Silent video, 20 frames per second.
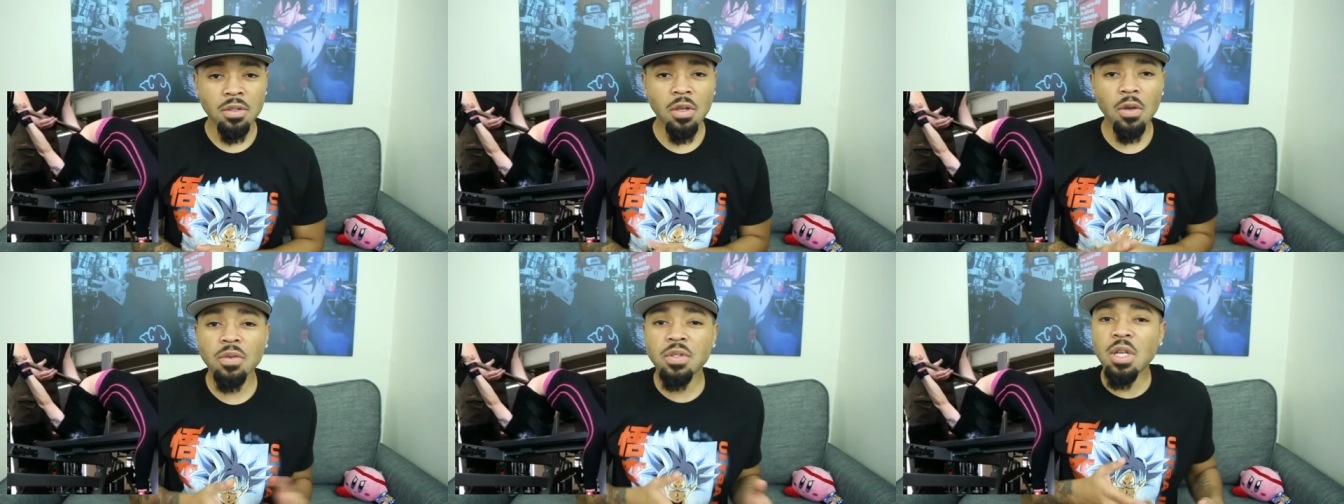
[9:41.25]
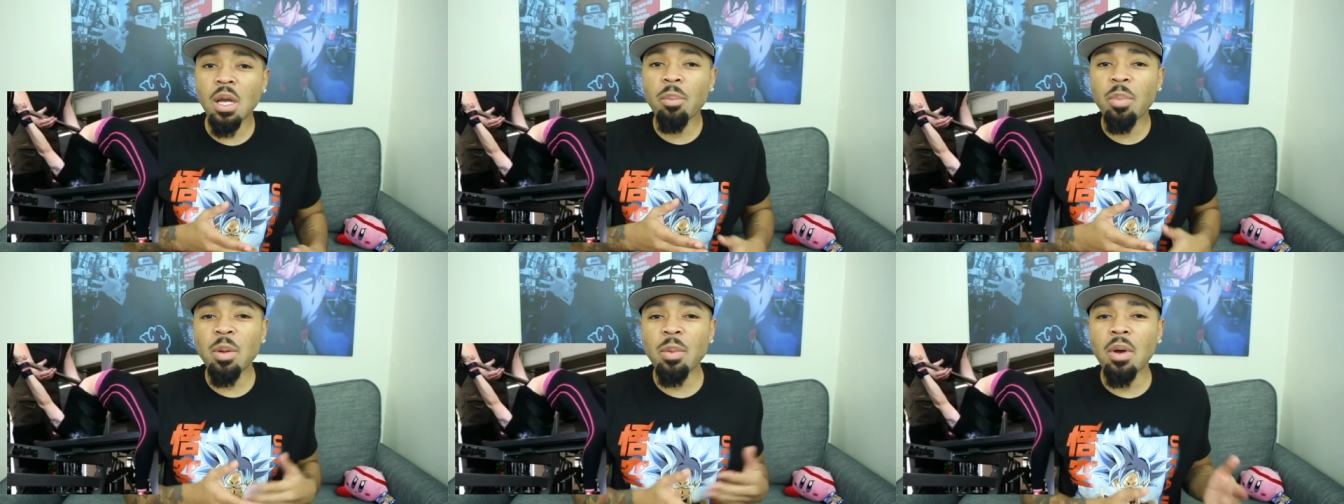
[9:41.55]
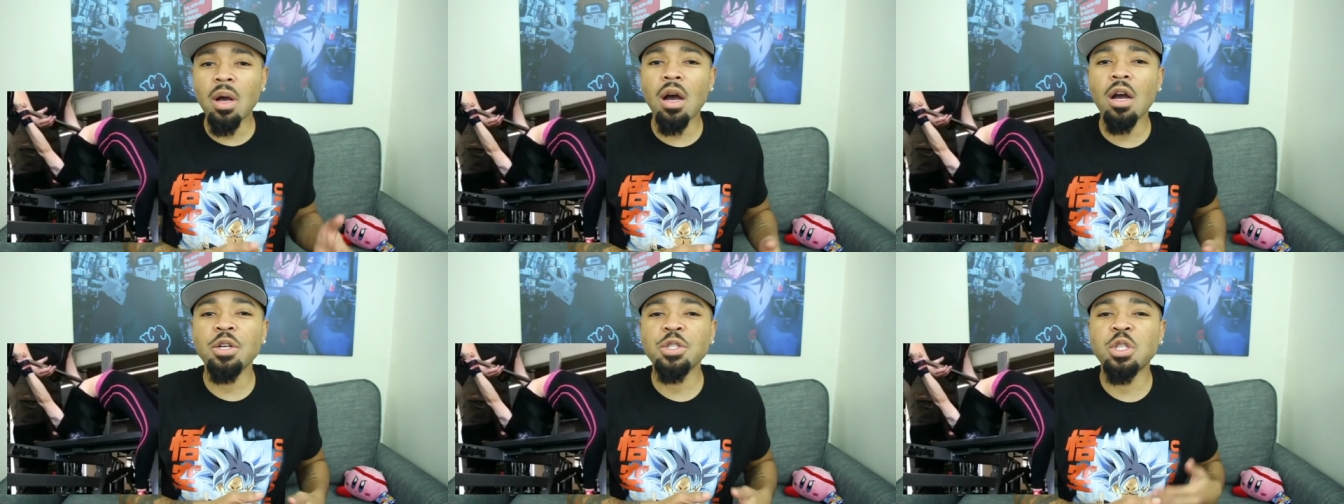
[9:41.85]
So some
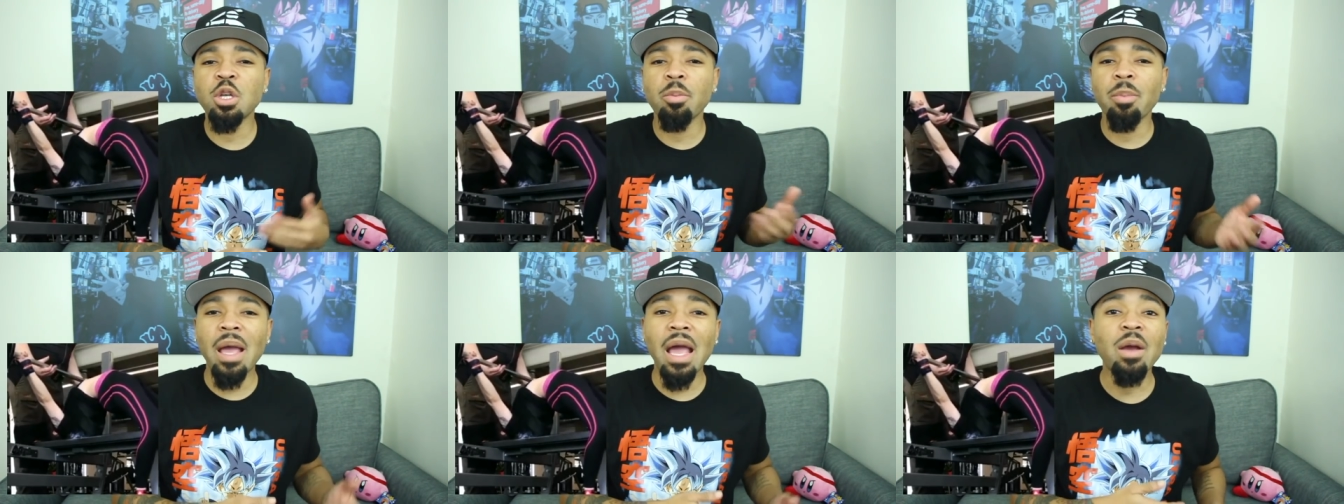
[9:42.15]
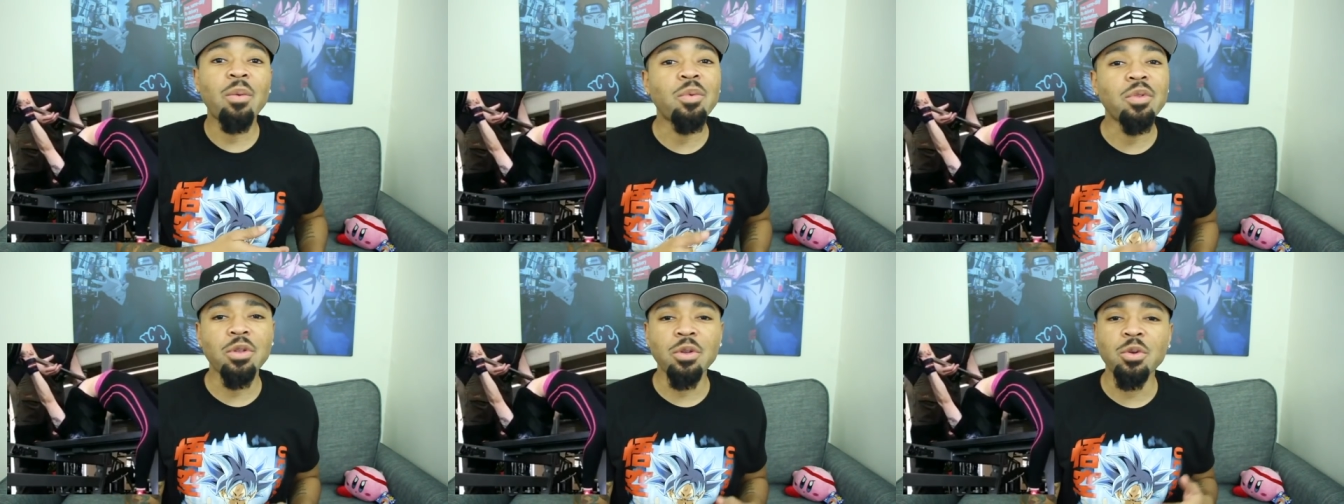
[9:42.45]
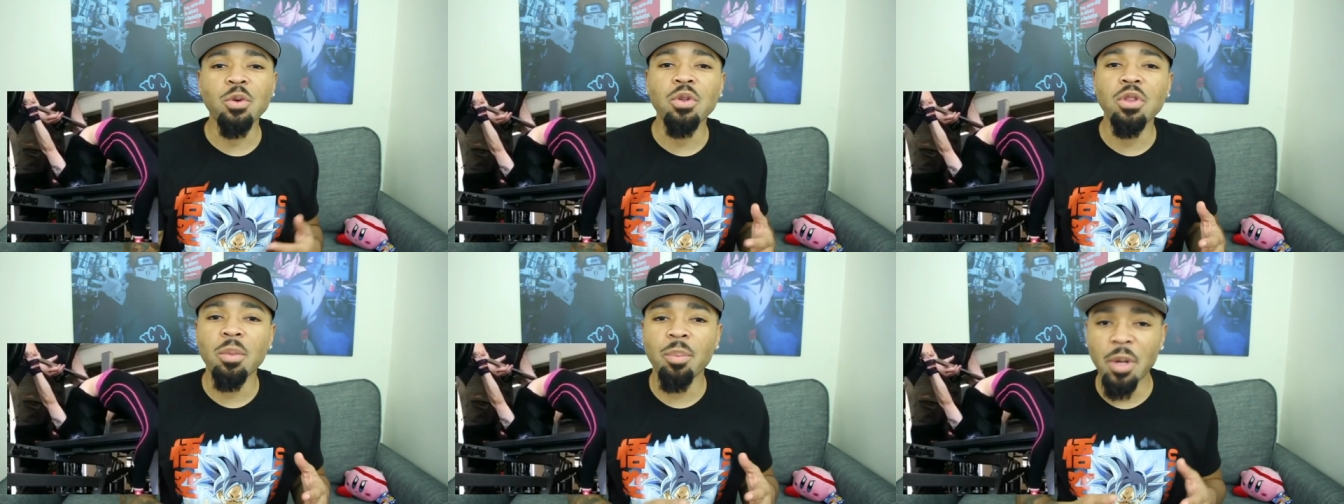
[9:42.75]
people arch their back when they're
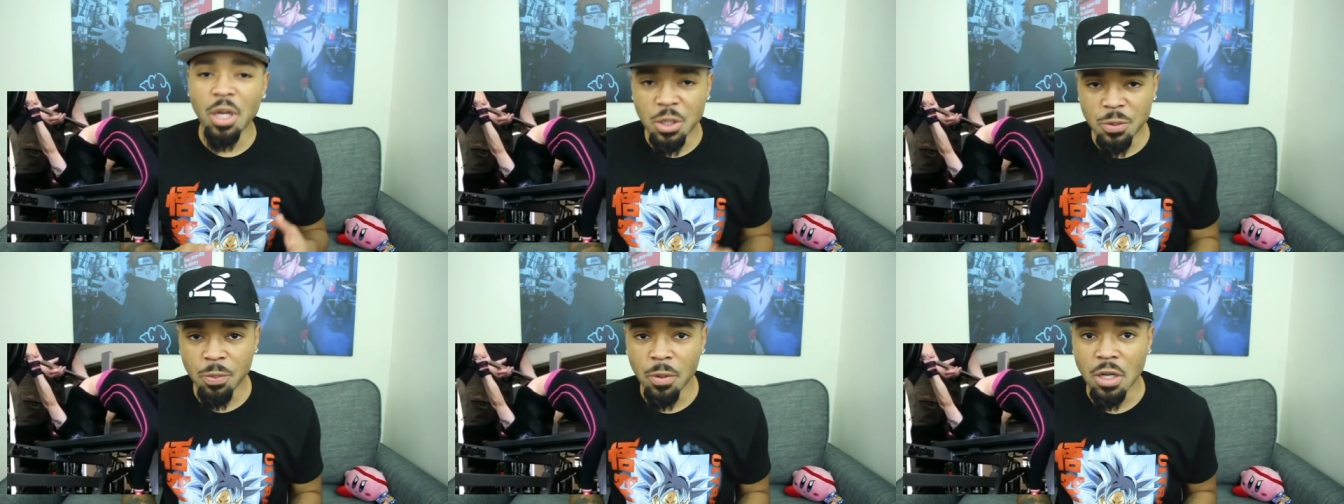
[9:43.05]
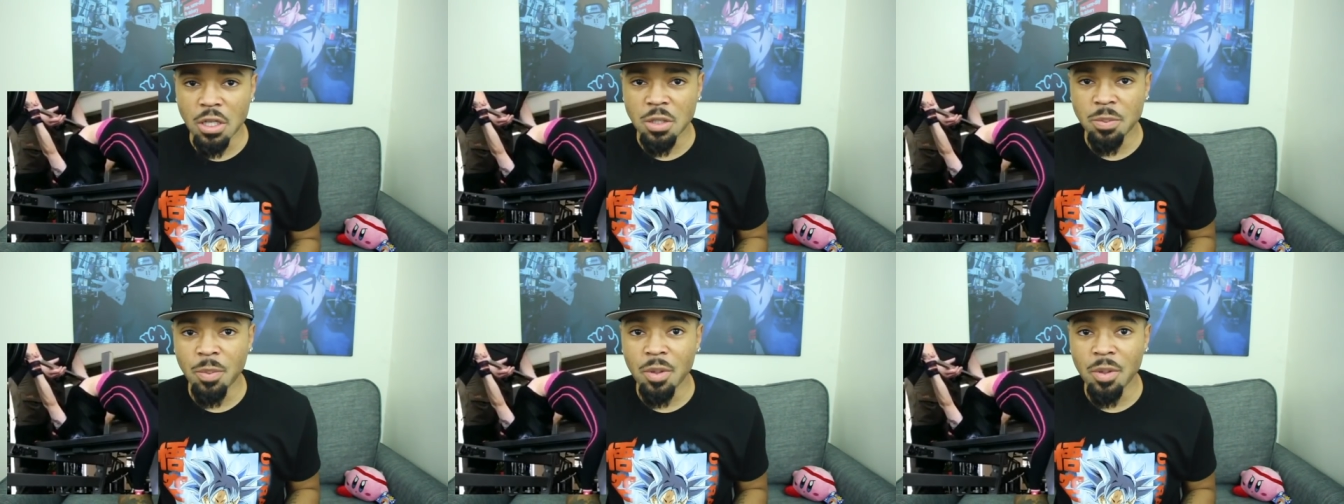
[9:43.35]
doing the bench press,